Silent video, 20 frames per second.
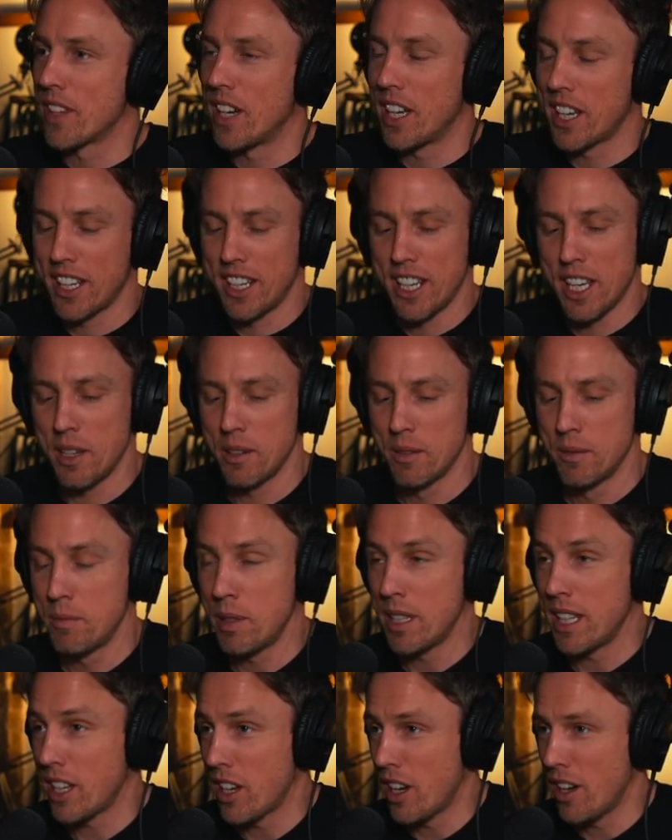I don't know,
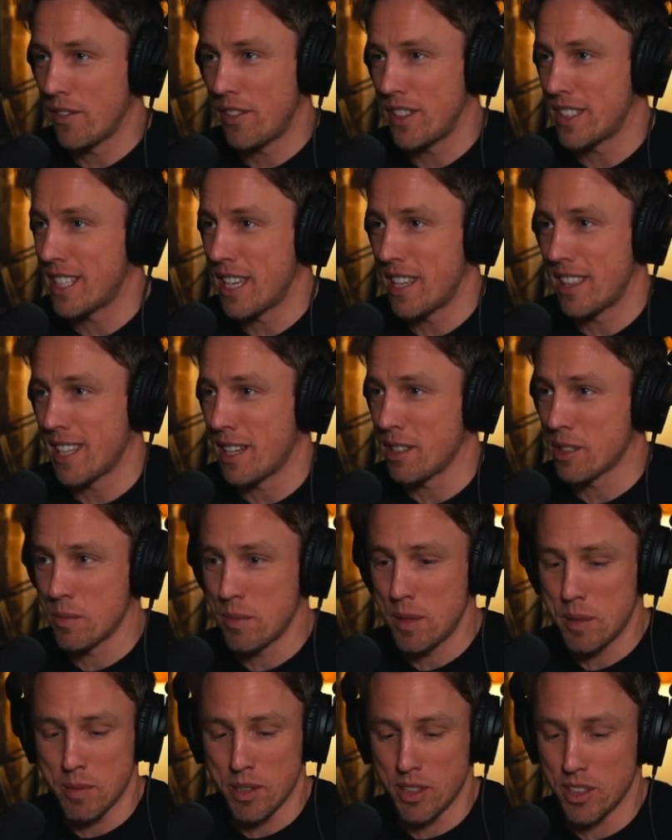but they can't fit 10,000
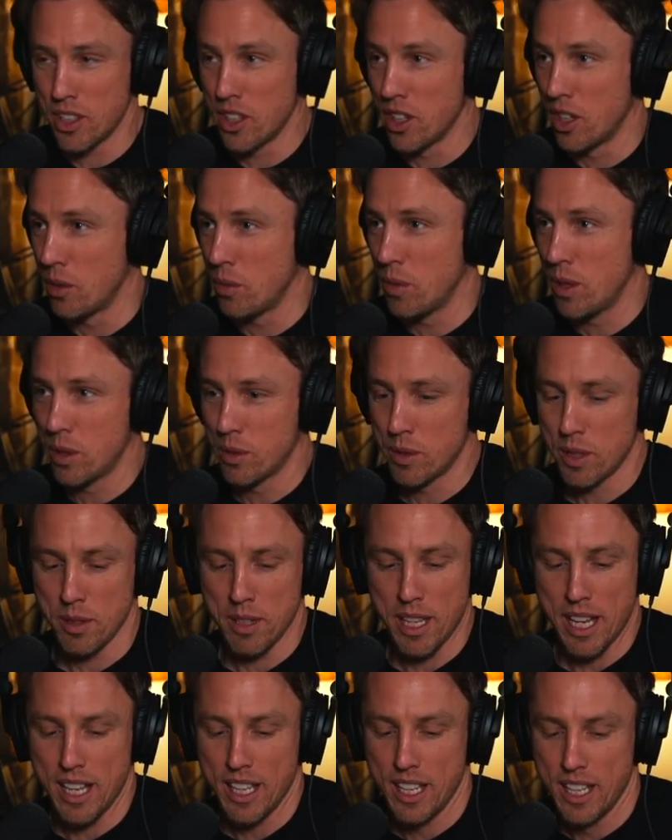people on the yacht. We all know that.